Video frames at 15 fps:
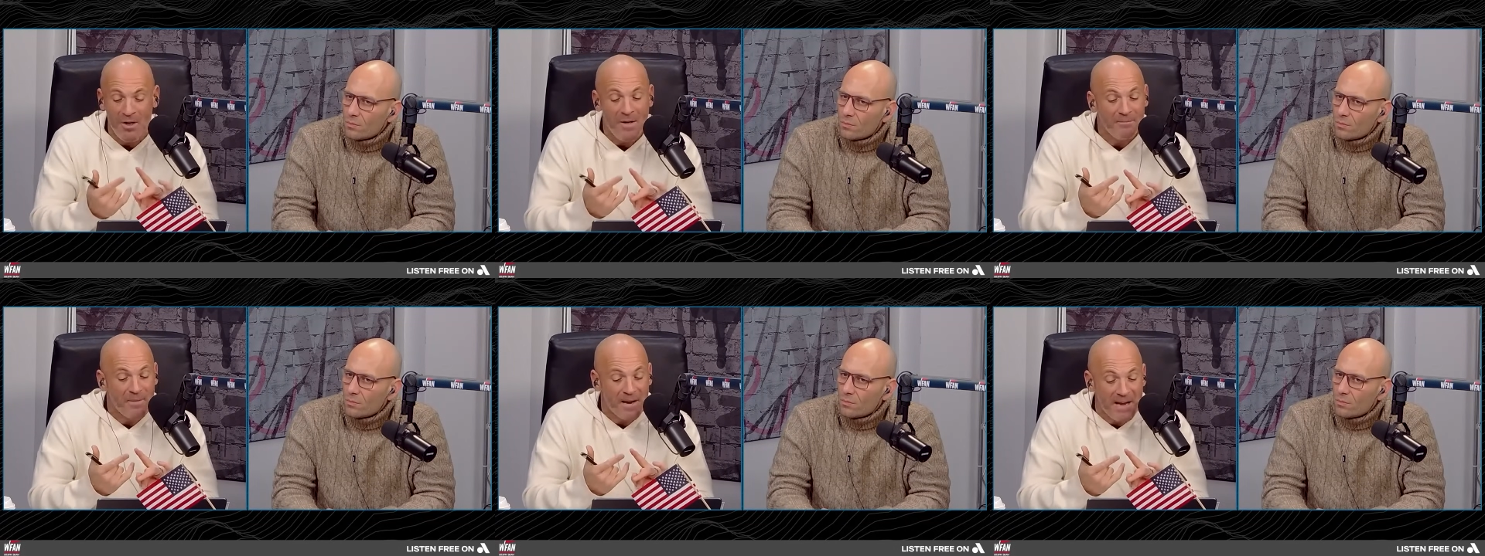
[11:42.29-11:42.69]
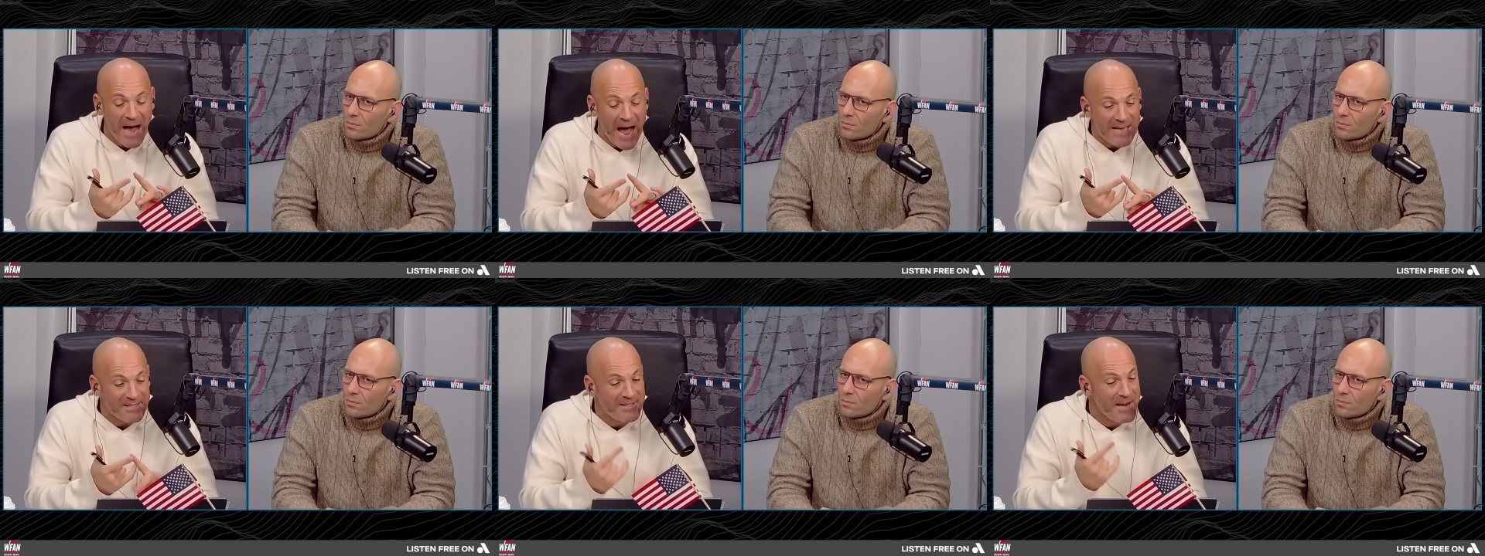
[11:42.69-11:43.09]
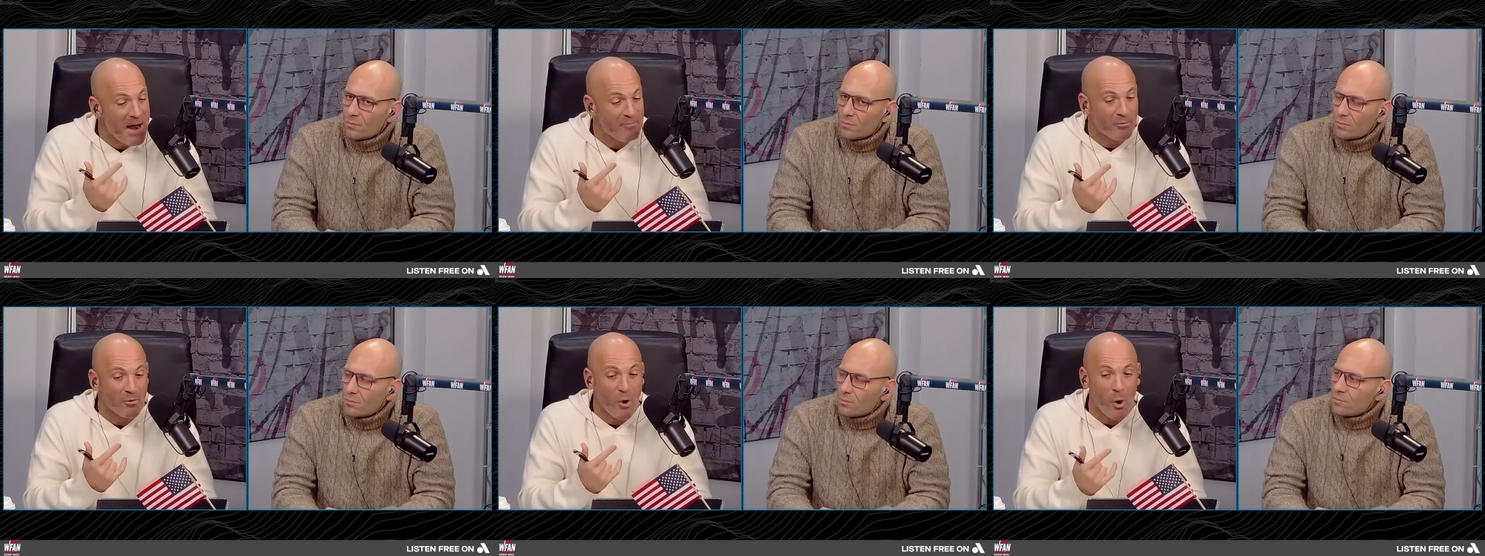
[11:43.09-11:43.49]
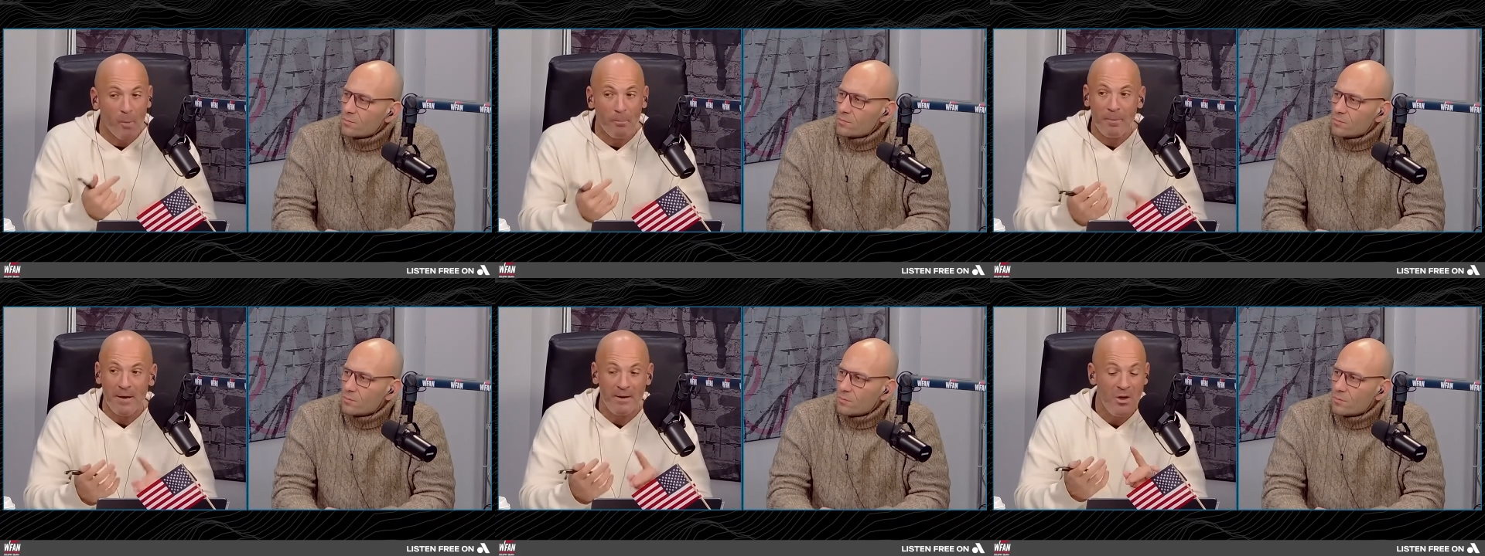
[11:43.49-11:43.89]
Speaker 1: The guy's never
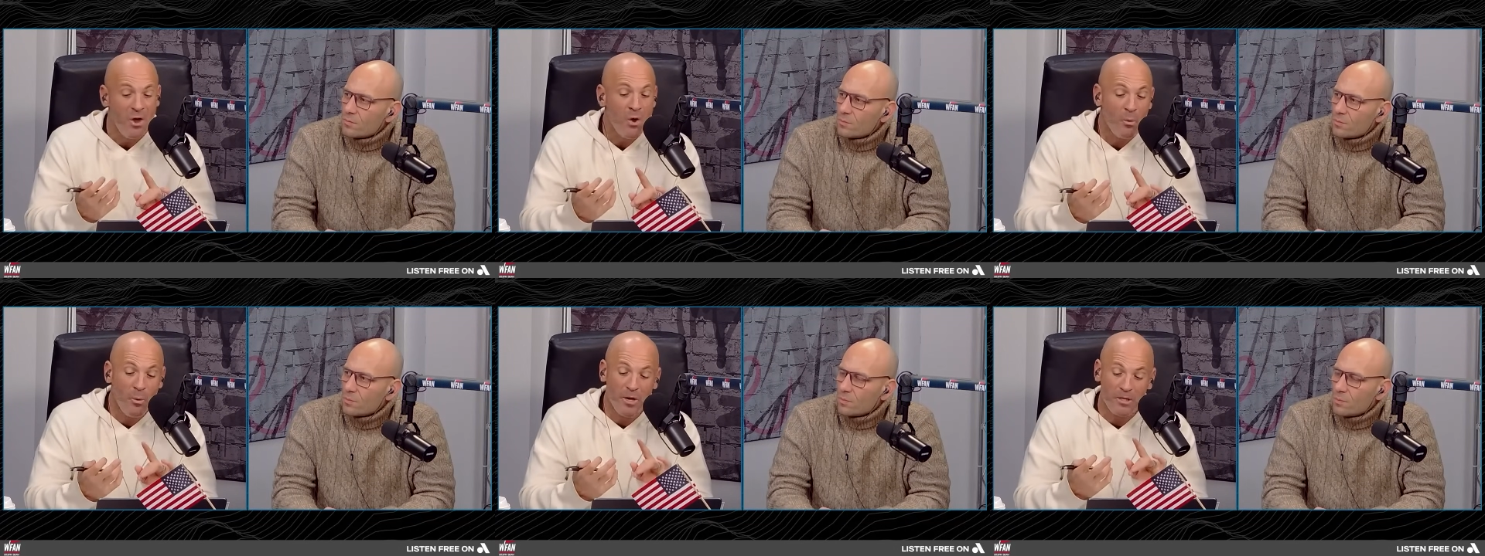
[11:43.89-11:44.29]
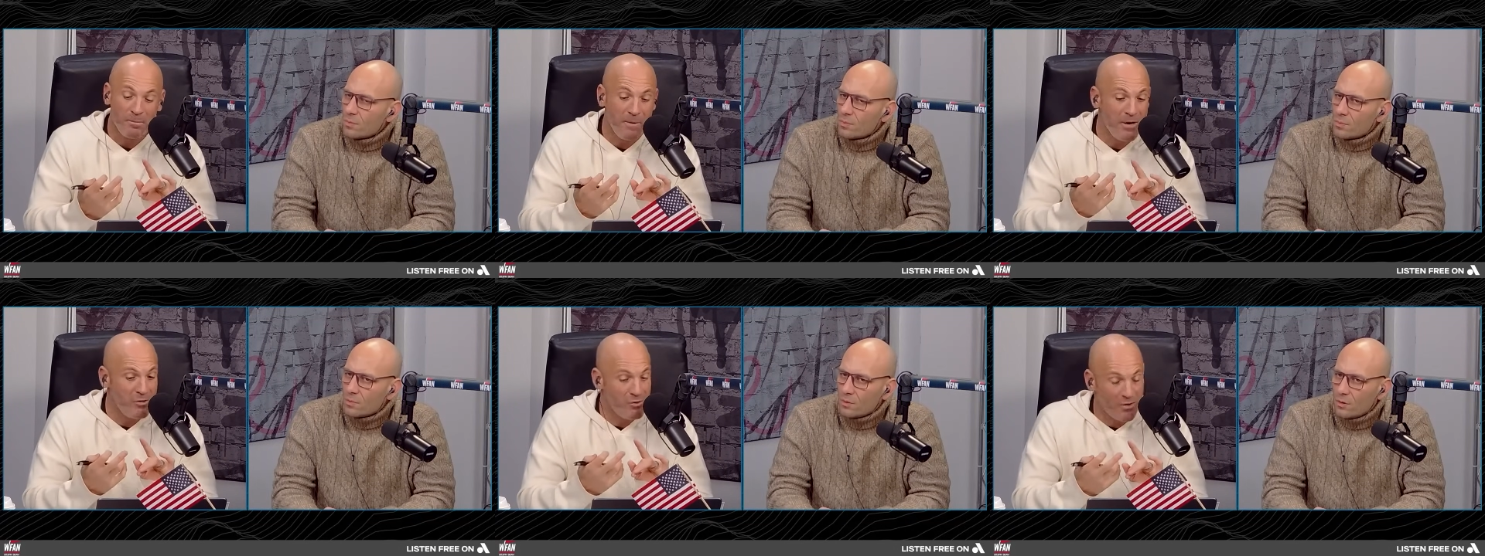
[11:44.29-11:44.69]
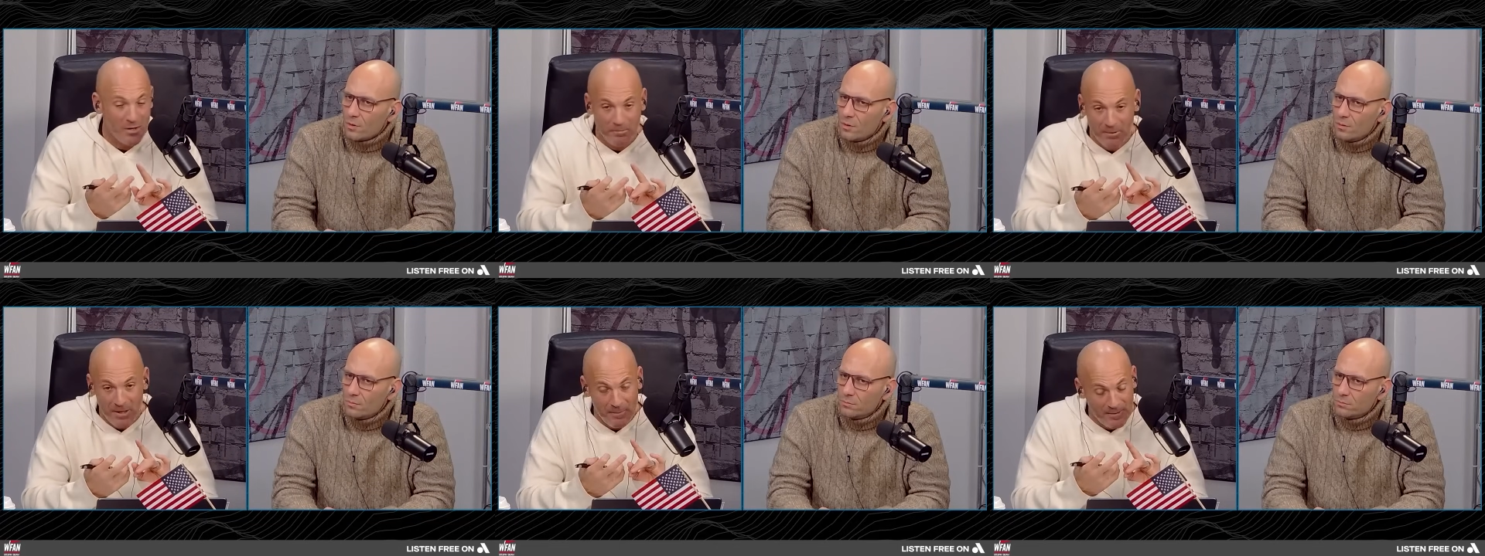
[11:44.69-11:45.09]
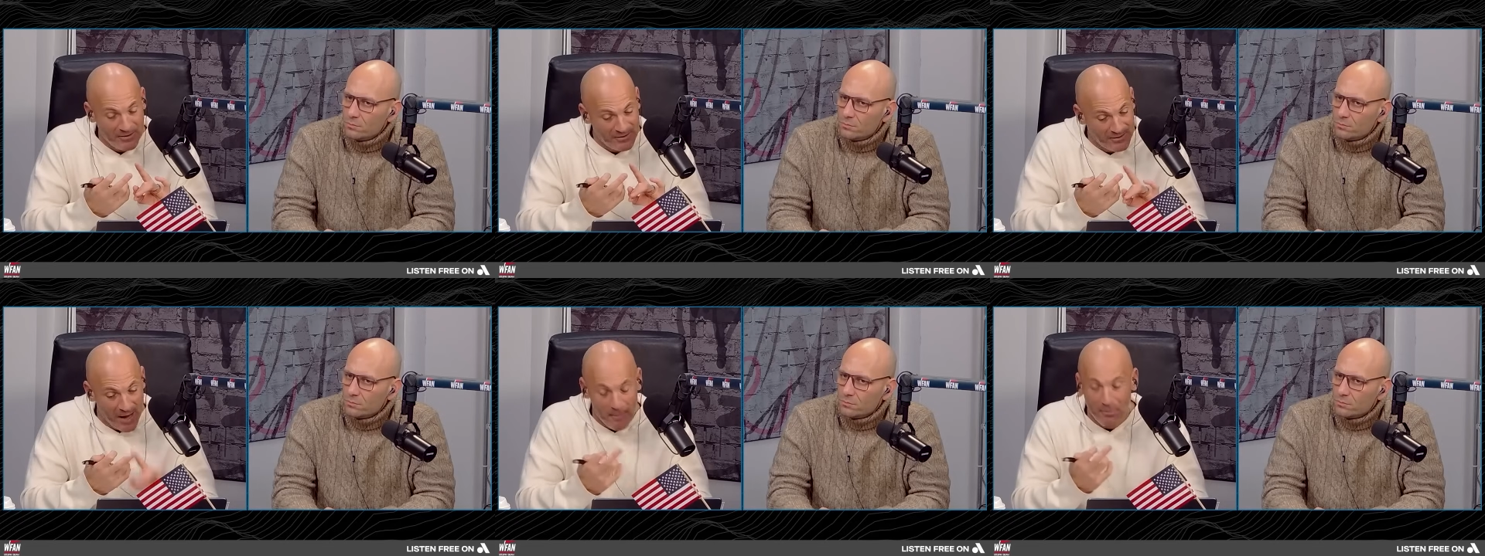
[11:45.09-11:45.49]
open, which means you could pretty much
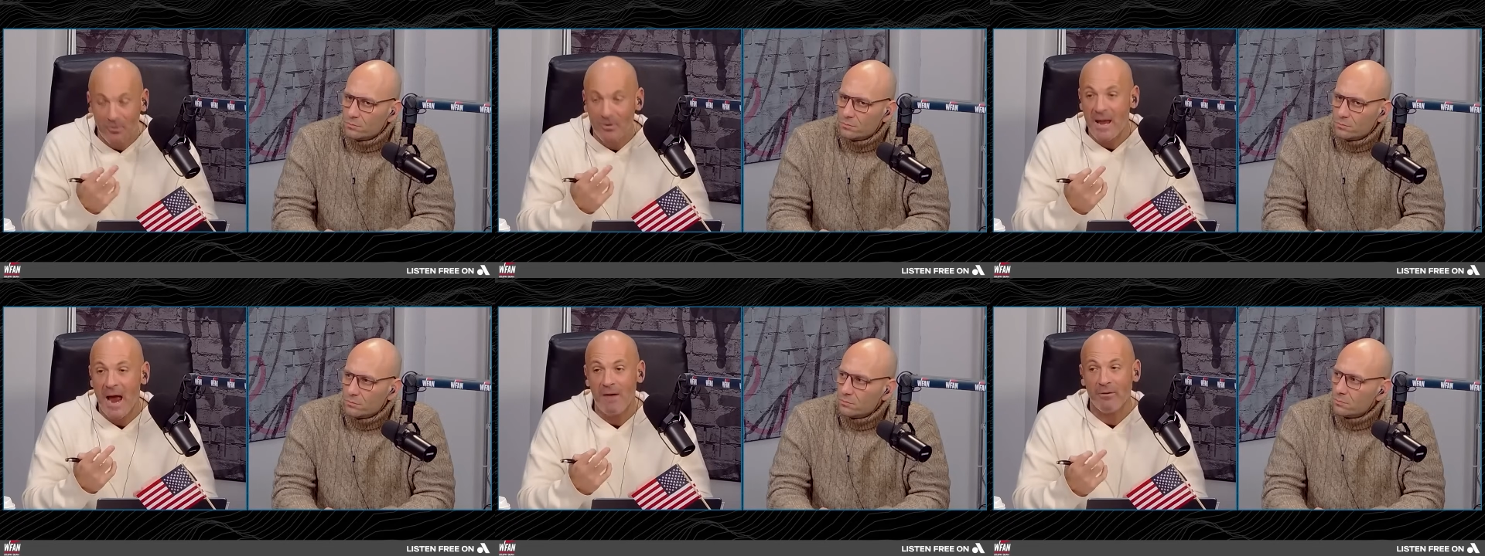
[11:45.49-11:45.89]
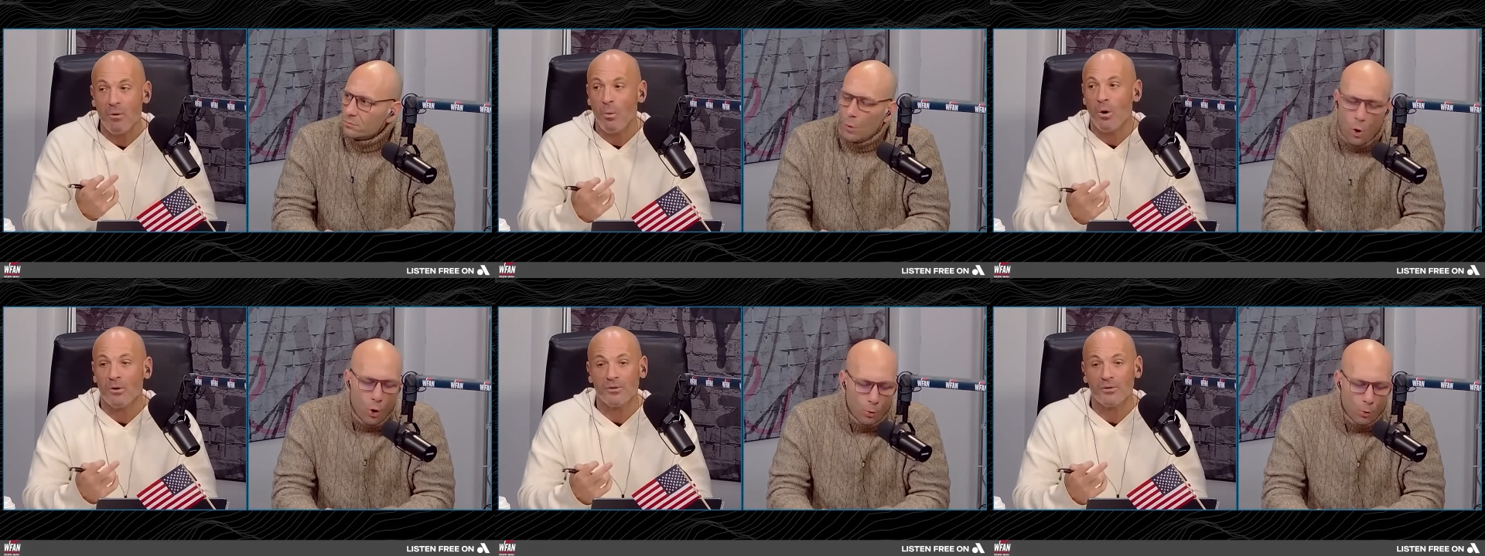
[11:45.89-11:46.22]
double Garrett Wilson.